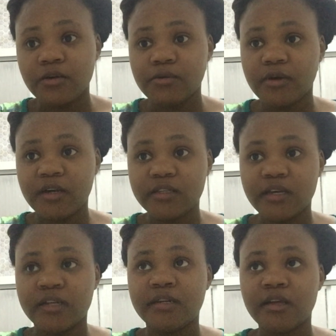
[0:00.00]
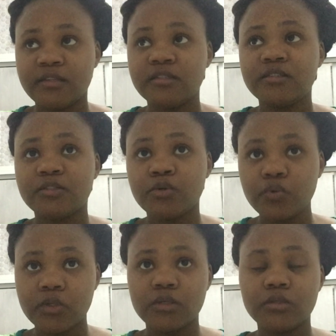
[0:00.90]
right? And that is
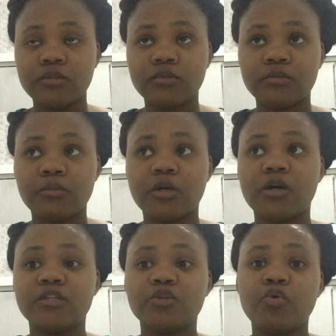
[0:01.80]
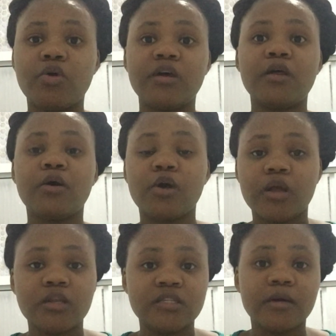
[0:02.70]
good because coconut
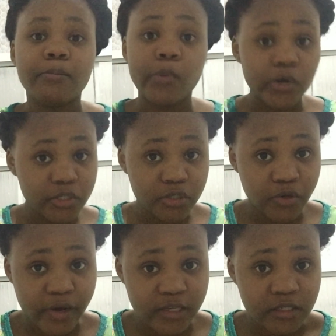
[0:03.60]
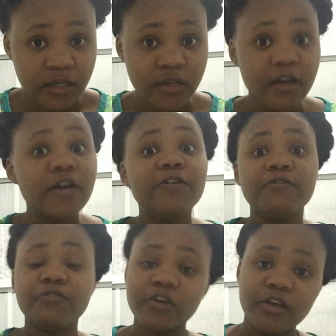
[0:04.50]
oil is a moisturizer
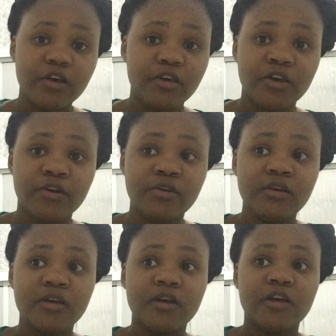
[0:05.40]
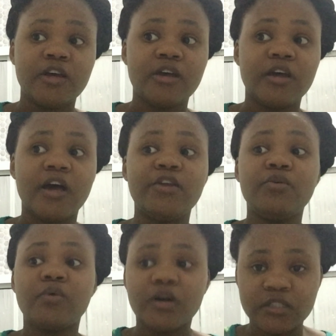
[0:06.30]
for your hair, and
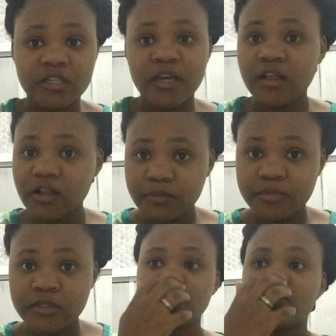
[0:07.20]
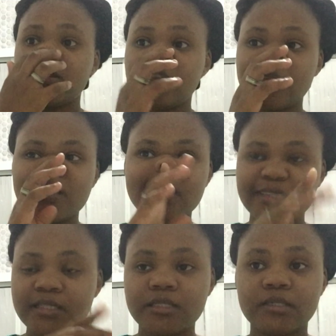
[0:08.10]
the water helps strengthens
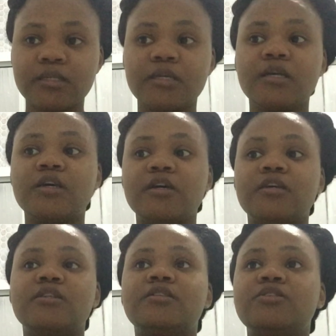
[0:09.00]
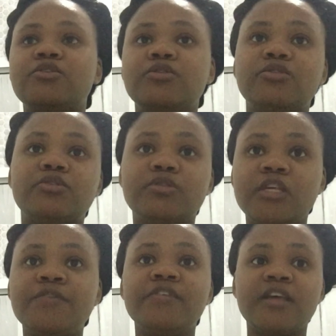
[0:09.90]
it to
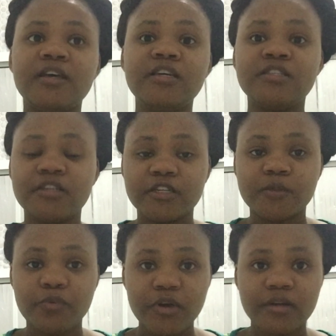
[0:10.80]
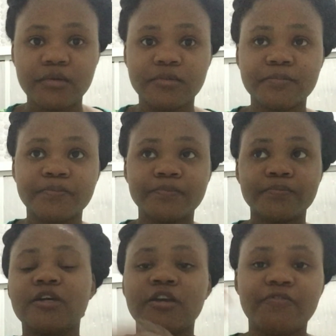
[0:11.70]
give it an easier spread.
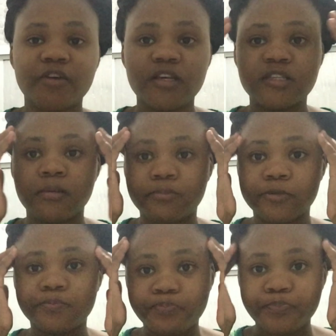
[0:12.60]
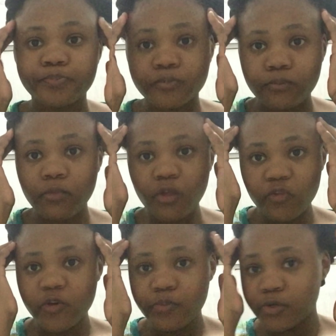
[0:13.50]
Okay, for example,
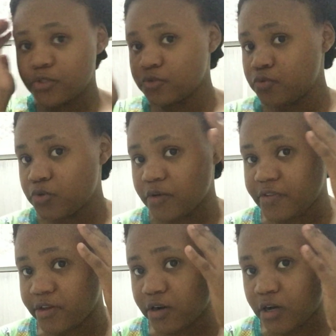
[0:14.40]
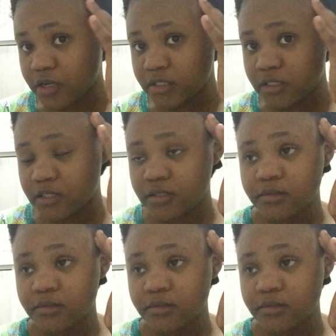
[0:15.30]
the person who have hair loss,